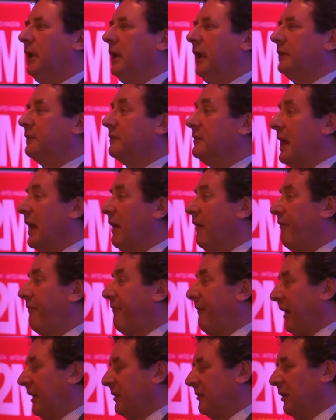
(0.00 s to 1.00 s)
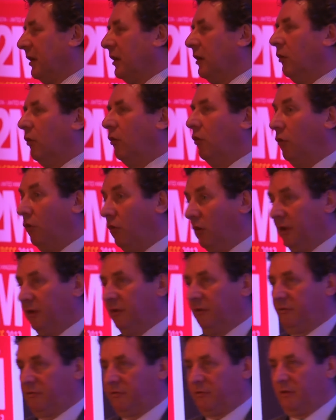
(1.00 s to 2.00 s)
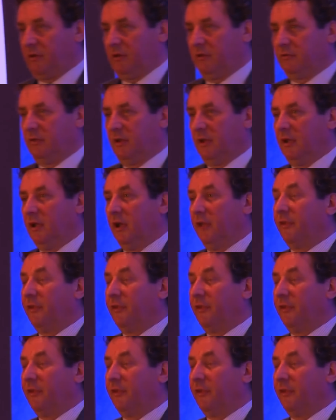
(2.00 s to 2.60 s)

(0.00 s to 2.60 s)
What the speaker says: It's now affecting all industries,